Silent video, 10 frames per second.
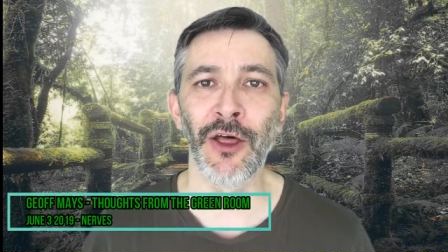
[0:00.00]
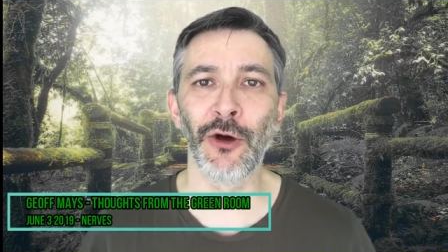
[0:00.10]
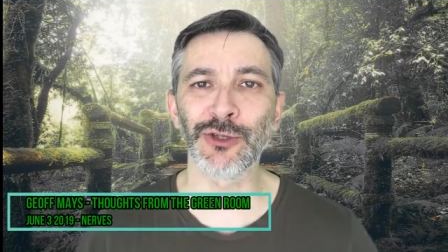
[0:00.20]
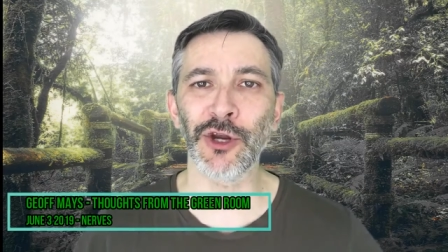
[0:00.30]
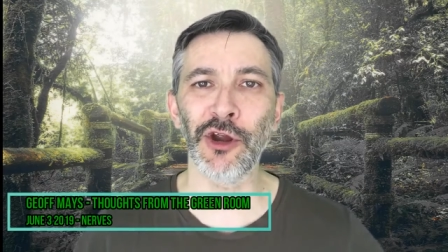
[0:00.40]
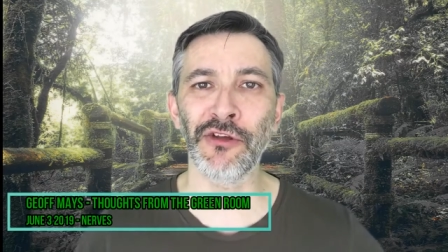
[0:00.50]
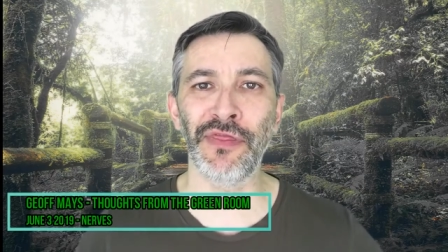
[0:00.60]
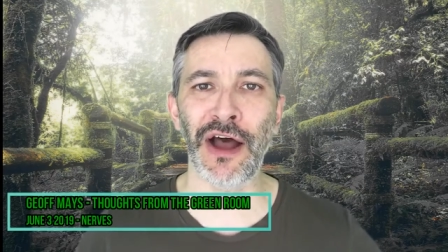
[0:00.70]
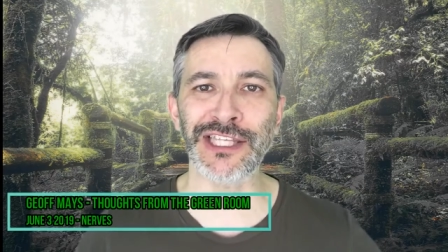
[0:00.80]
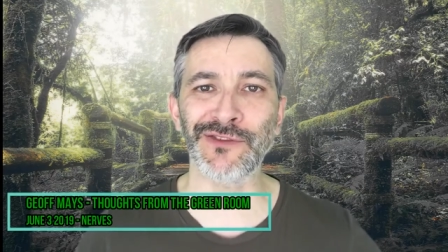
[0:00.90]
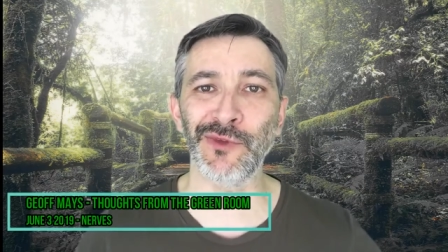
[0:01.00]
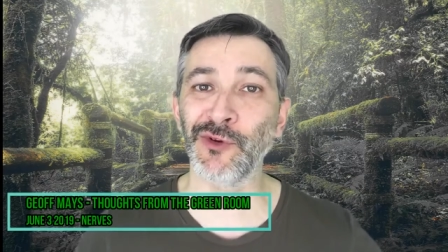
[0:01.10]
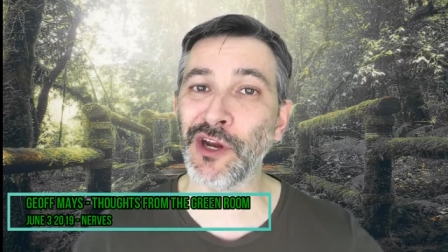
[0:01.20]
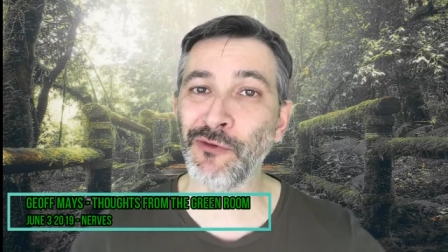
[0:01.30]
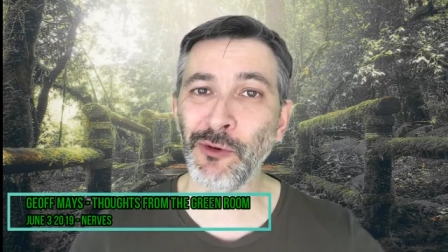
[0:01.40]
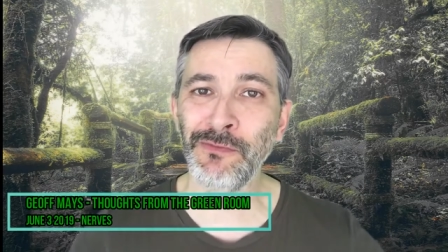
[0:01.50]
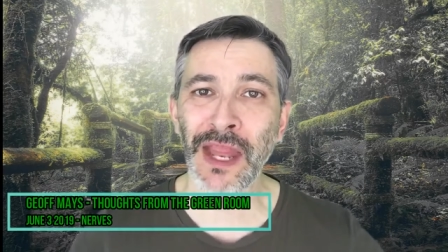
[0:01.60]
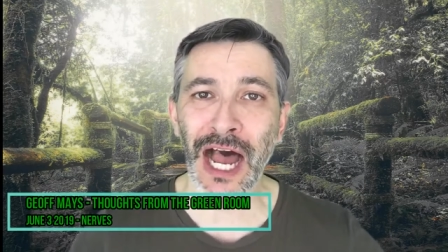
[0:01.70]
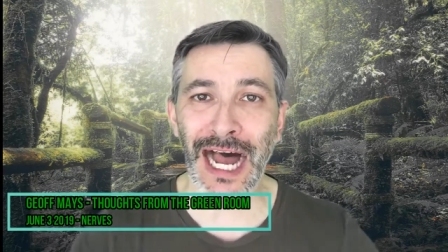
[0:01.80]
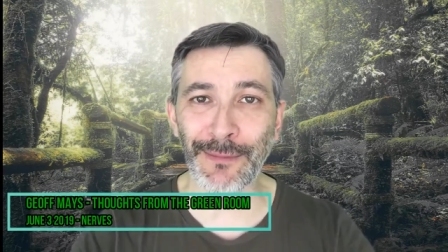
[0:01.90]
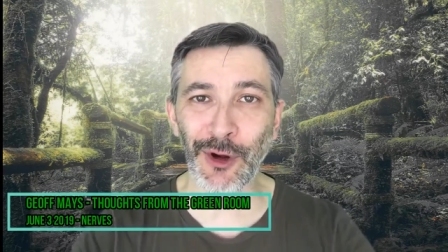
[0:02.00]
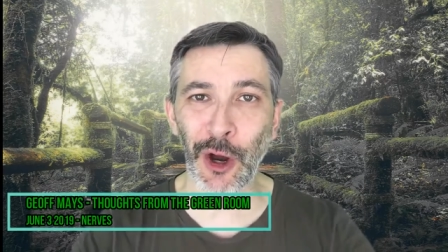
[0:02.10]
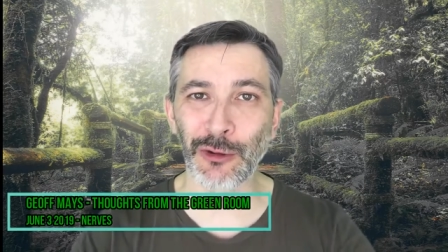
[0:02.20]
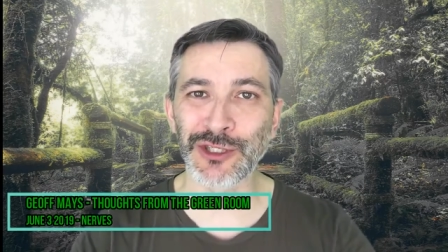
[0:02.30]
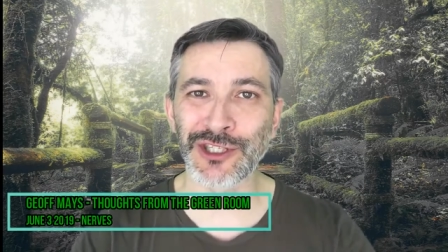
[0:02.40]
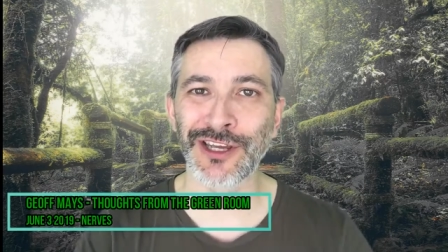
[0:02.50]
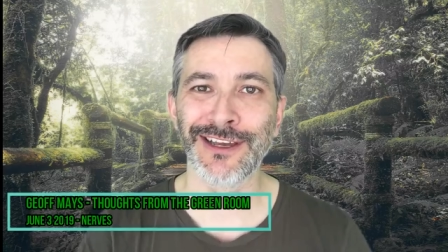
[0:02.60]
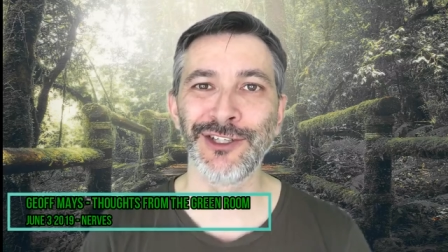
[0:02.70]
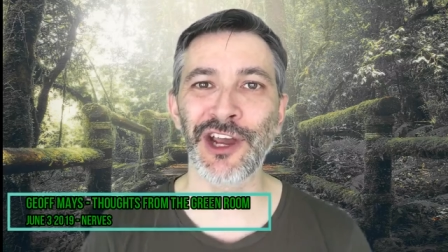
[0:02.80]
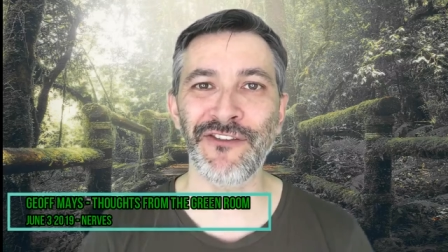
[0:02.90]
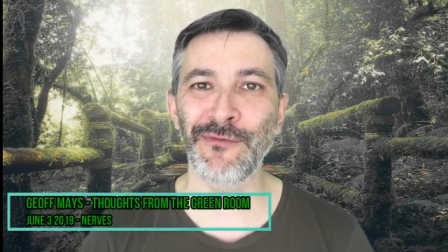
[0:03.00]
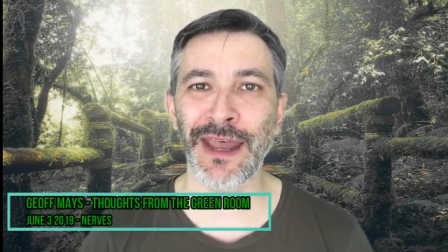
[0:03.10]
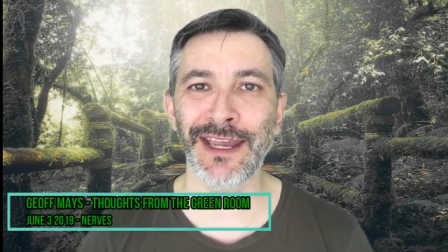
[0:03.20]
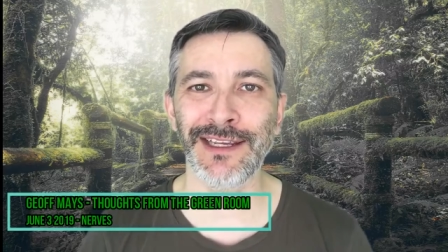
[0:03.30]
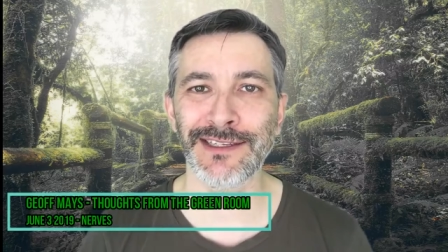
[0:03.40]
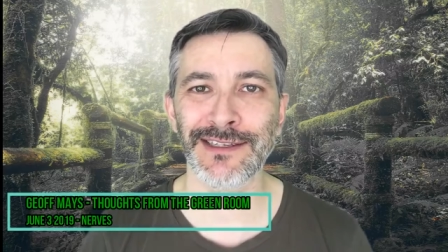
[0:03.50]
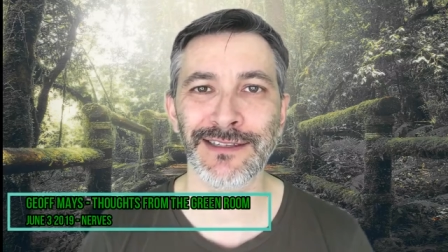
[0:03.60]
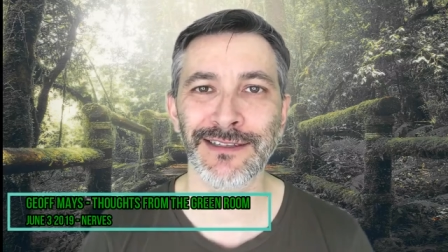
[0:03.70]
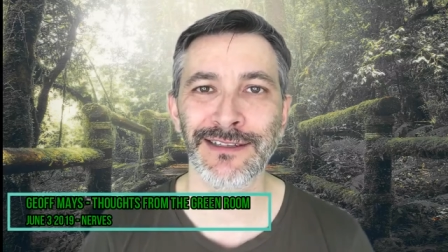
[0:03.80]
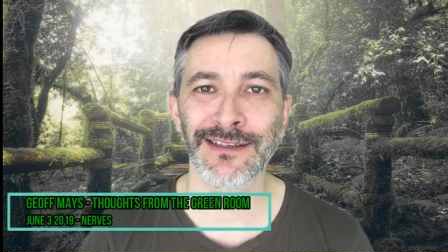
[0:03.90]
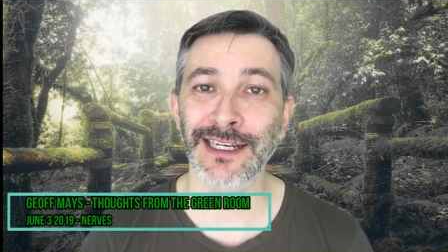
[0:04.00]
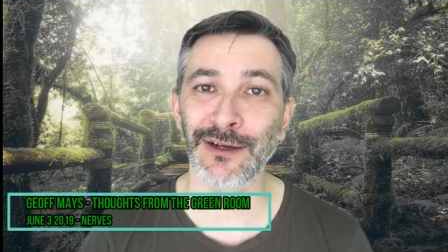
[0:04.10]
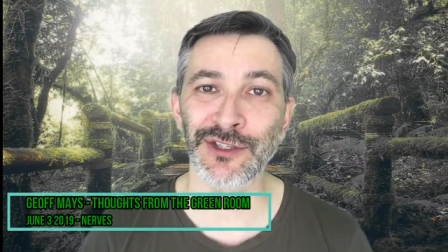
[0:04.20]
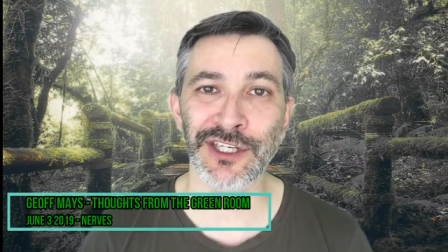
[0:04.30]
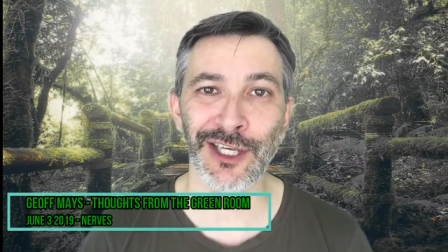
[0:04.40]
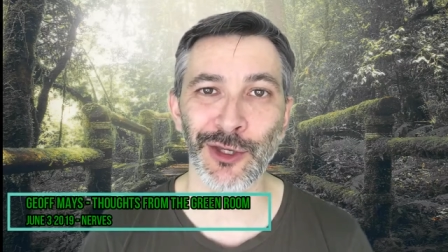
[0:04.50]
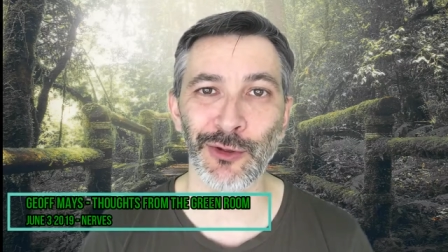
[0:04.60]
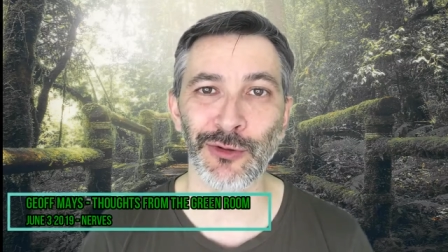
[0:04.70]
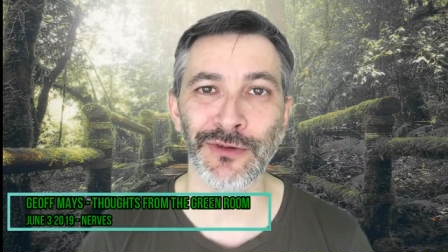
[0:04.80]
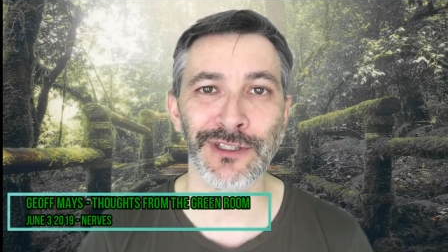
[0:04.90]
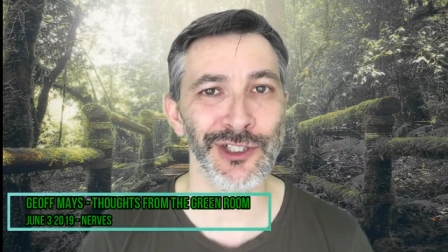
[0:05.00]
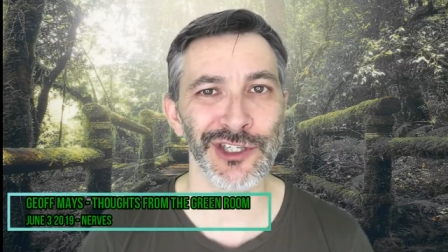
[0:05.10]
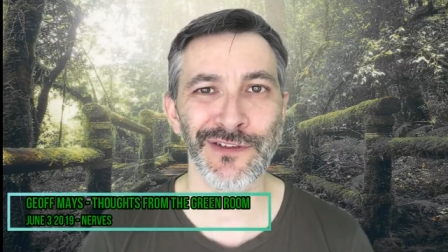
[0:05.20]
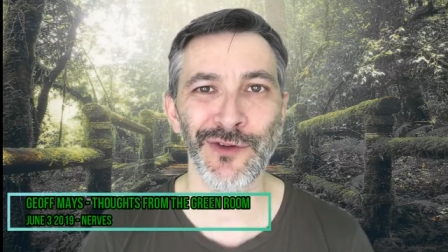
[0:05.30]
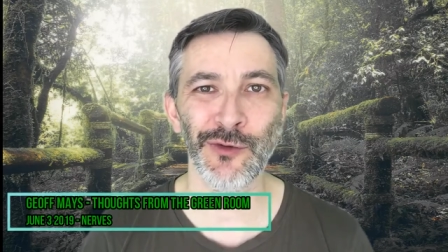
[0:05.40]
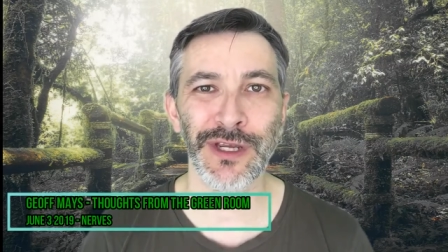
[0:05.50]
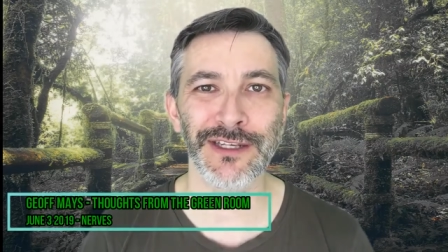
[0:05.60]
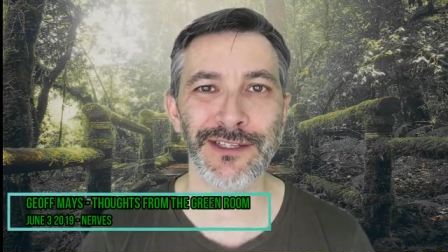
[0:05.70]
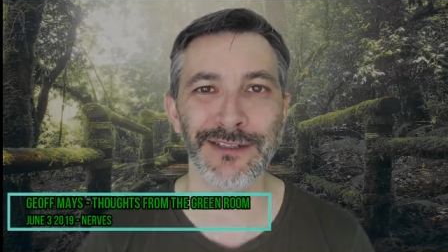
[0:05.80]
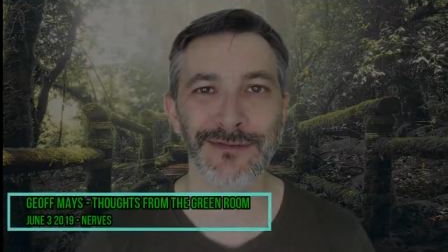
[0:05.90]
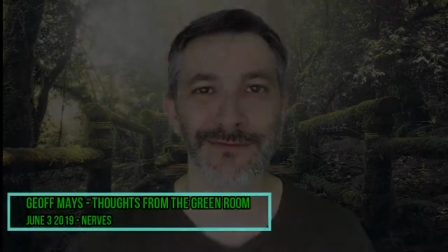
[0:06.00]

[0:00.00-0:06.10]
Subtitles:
Those are your thoughts from the green room. I'm your host, Geoff Mays, and I'll see you in just a few weeks.